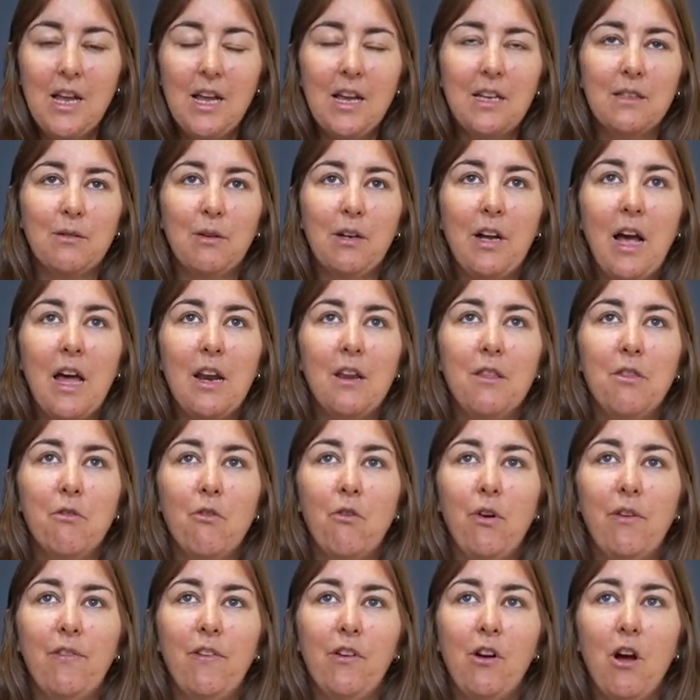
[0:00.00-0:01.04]
So I kind of
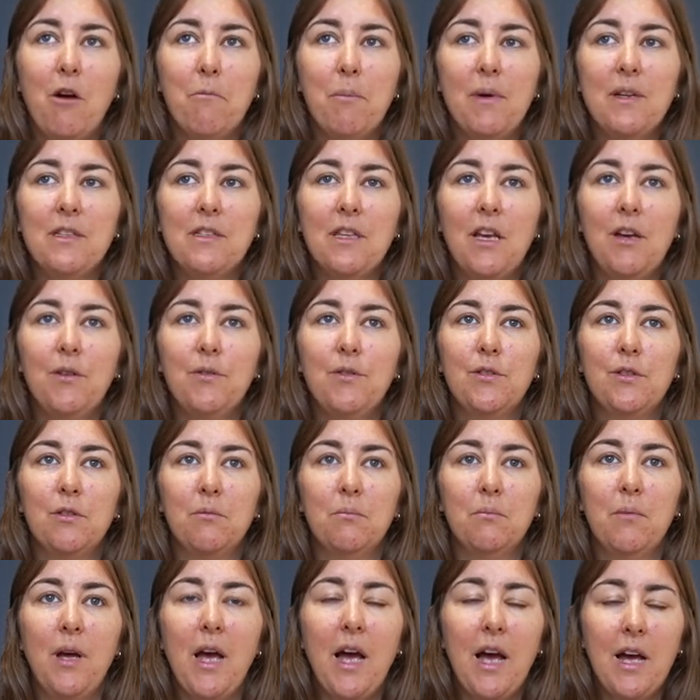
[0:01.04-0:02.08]
thought if I got myself
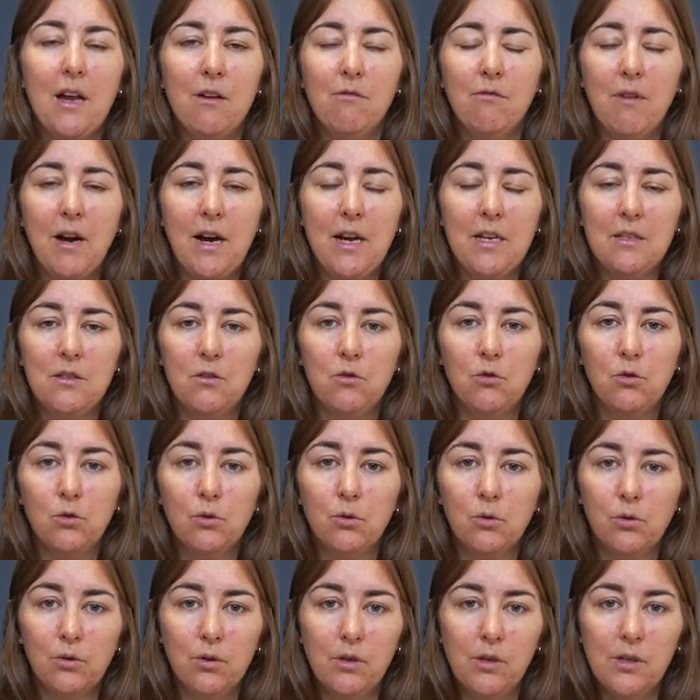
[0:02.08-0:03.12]
some high-rise
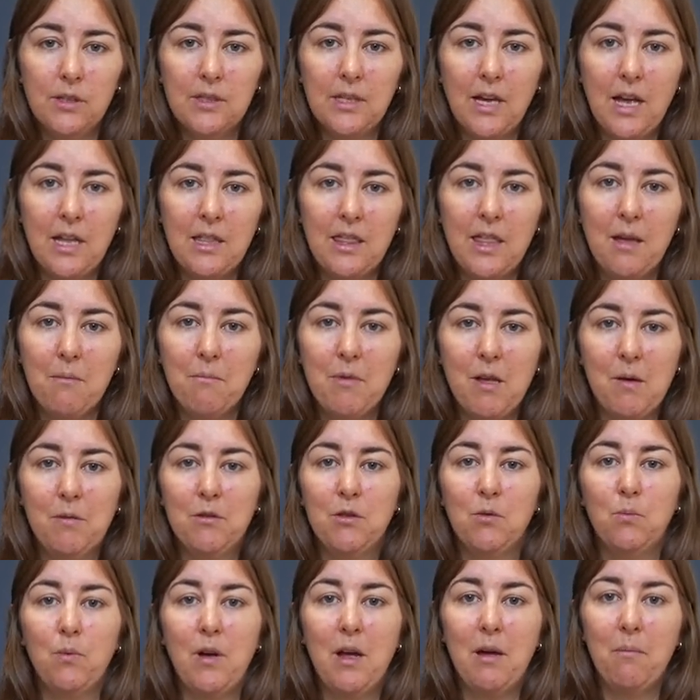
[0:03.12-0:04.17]
shorts, I'd then be able
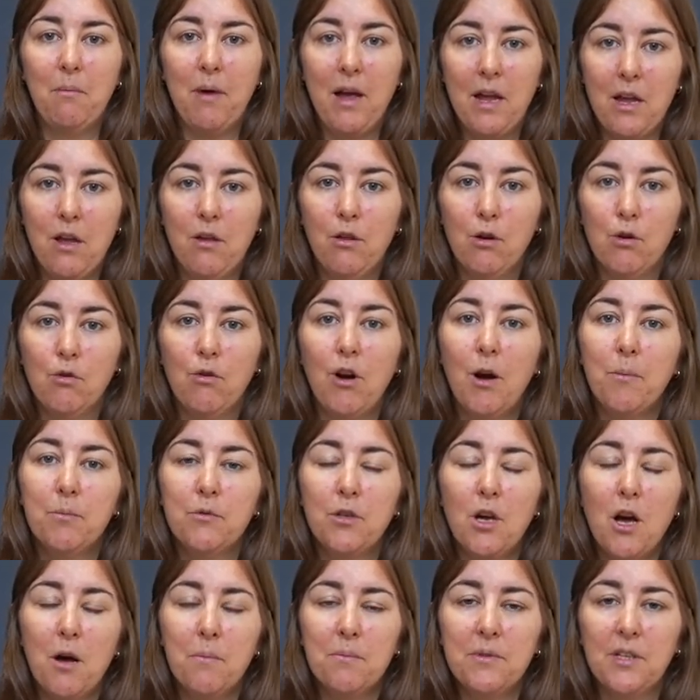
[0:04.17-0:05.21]
to wear my other crop
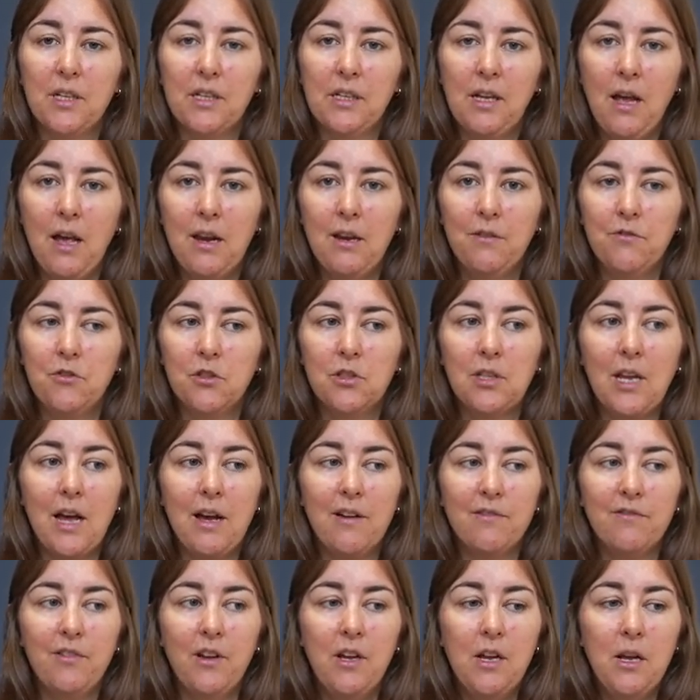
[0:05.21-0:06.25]
tops and kind of just
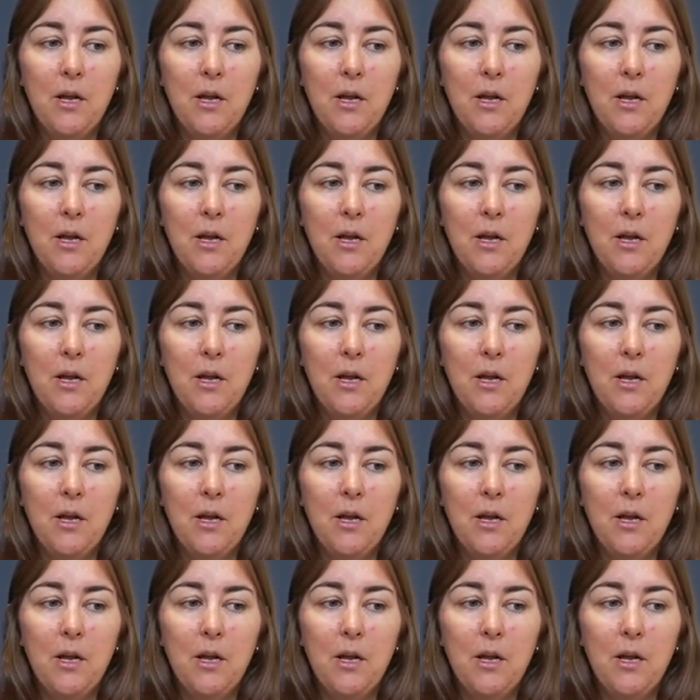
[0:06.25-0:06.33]
have